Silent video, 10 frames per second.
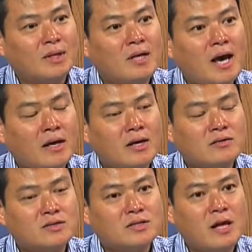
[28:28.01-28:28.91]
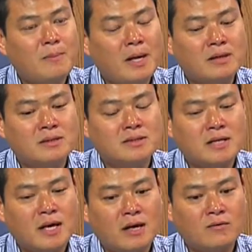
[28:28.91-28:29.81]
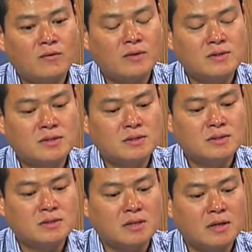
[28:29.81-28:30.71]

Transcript: Yeah, you have to step back and say, for instance,